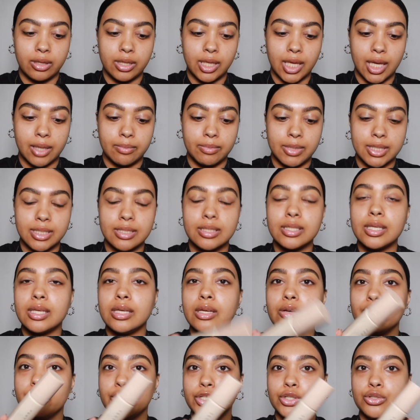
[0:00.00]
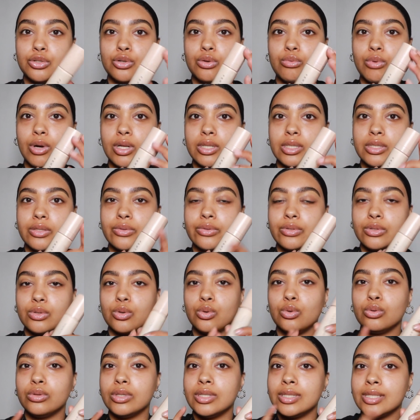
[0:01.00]
Yeah, this is the original one, so it's
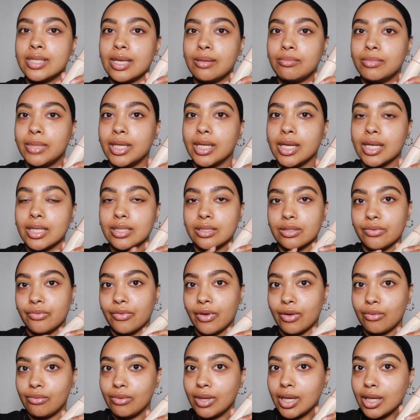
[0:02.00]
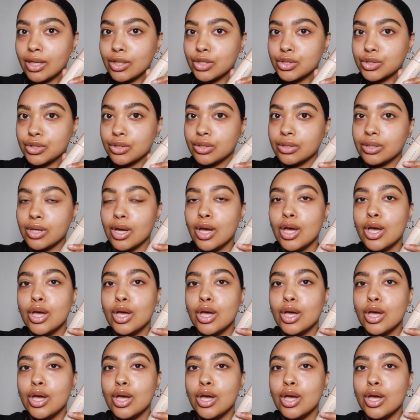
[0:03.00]
called the same thing as the foundation.